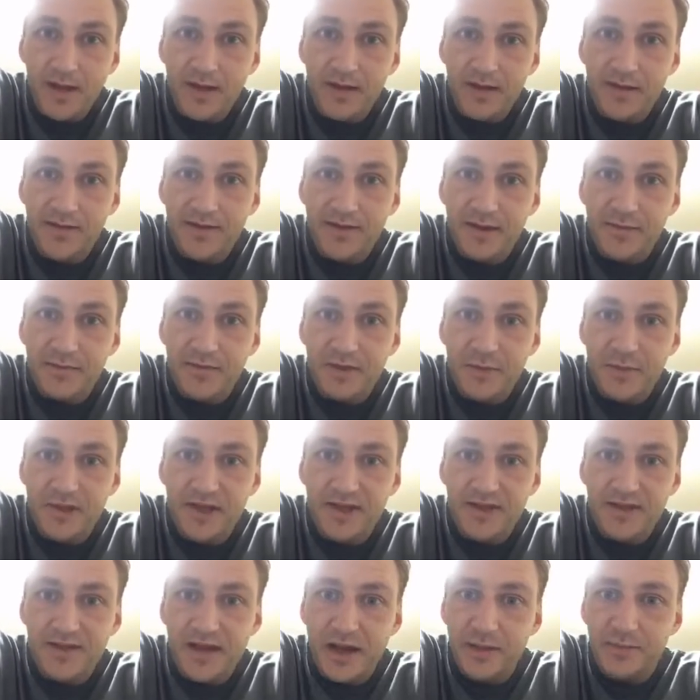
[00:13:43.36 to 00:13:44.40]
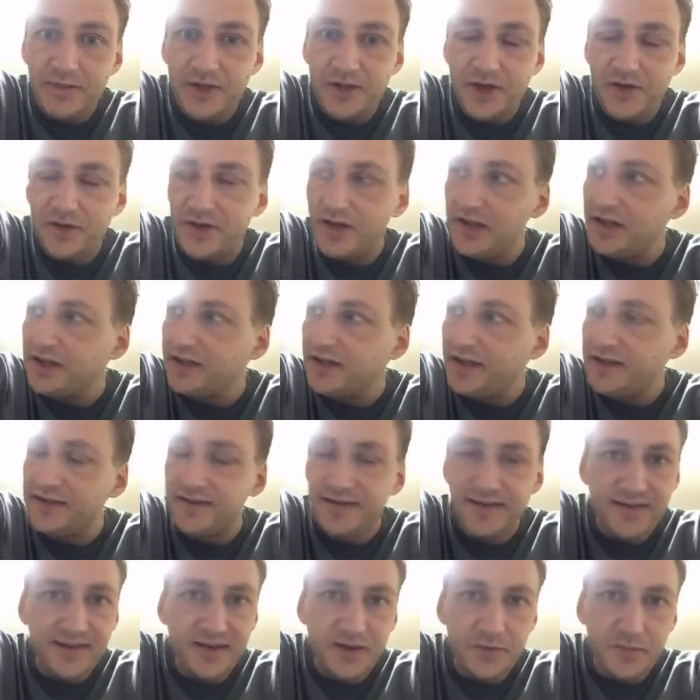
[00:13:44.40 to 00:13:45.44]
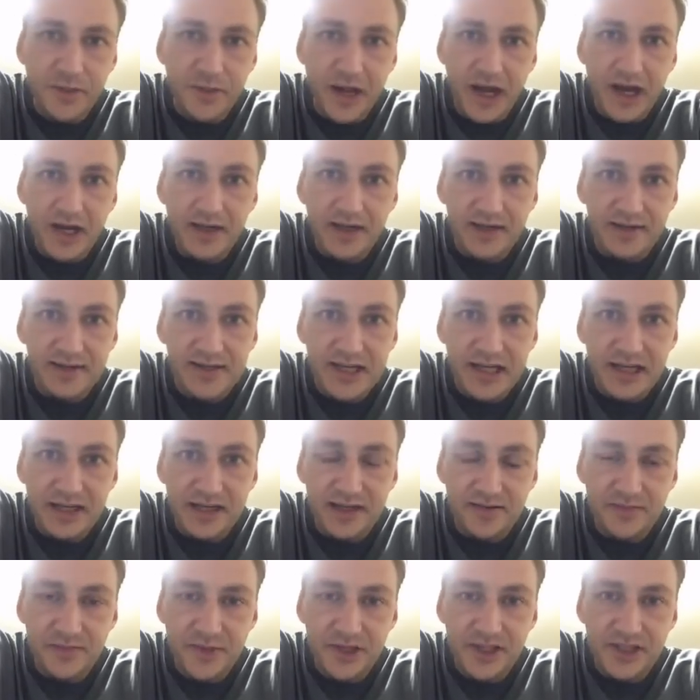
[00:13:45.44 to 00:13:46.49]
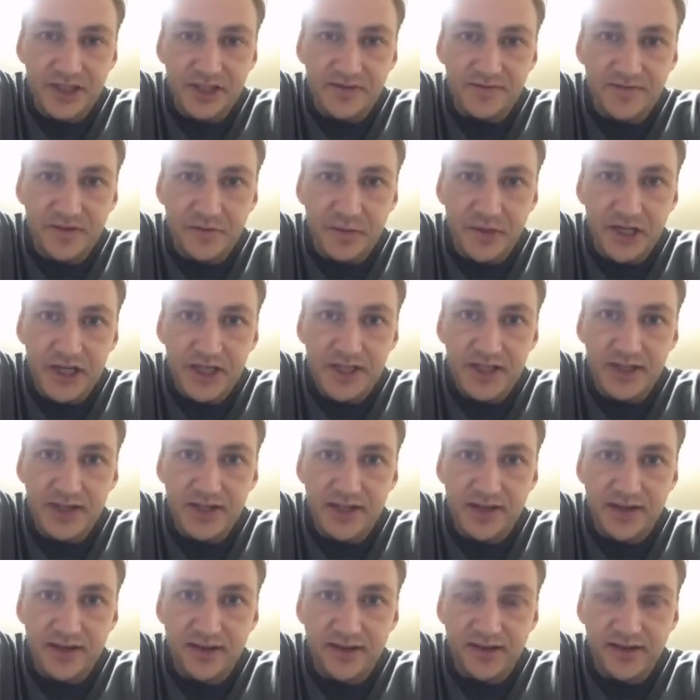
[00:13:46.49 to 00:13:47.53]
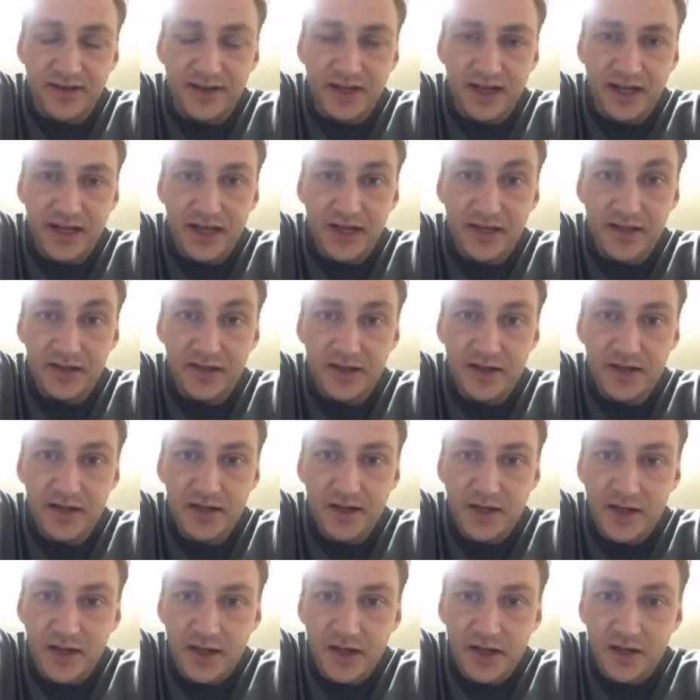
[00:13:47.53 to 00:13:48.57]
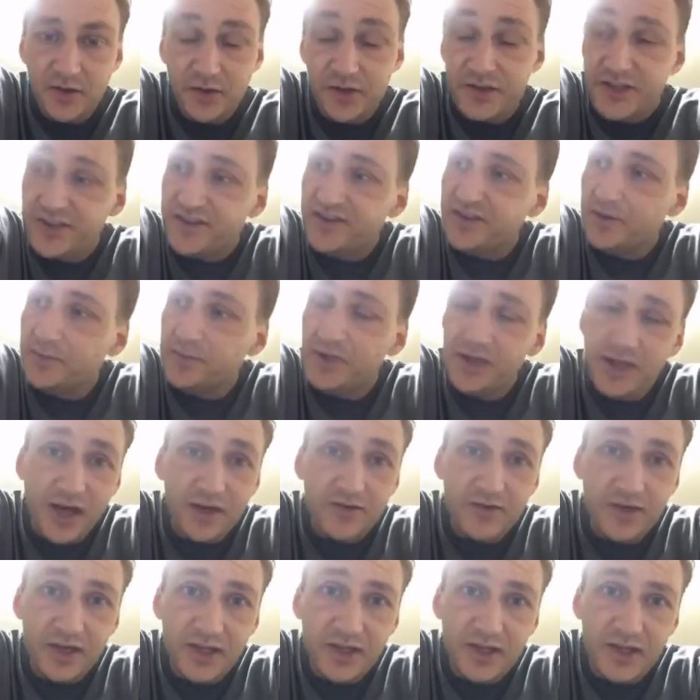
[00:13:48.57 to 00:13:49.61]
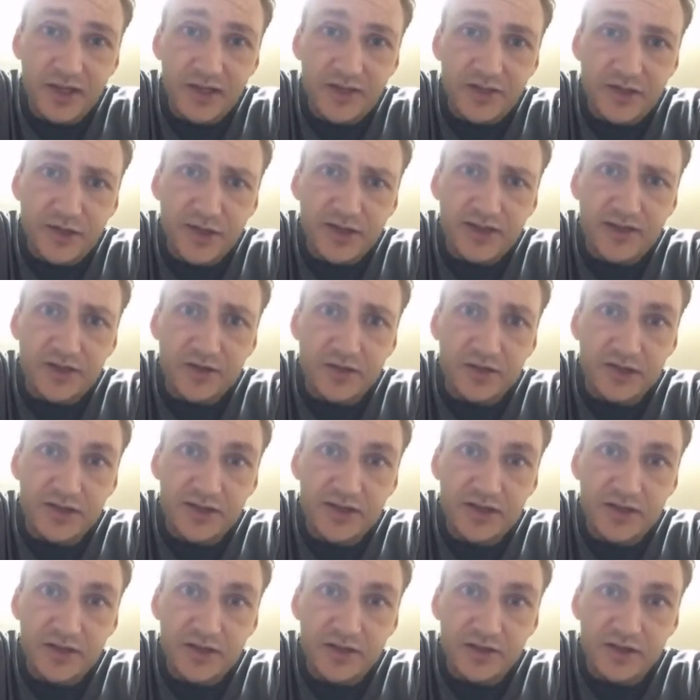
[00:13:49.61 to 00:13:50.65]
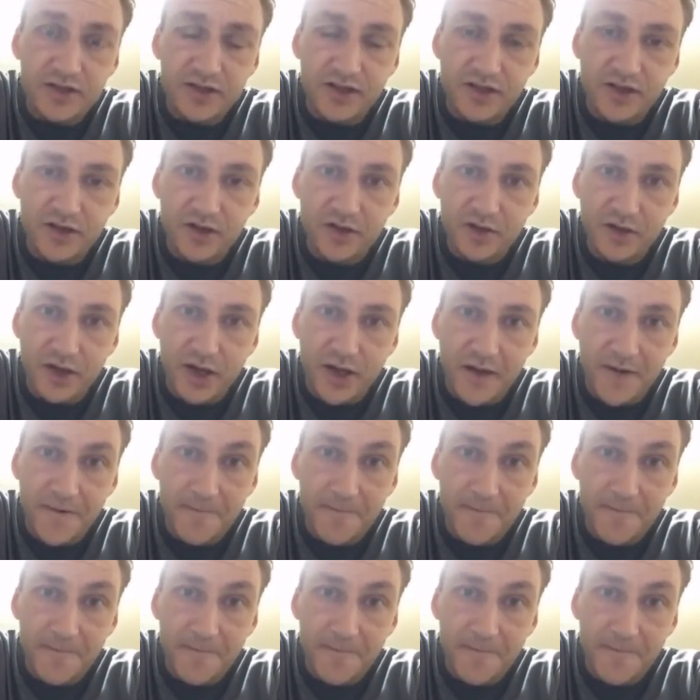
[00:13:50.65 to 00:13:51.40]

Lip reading: You seem to be the type that really likes to sit back and take as much information in as you can, which is something I really enjoy doing too. You know,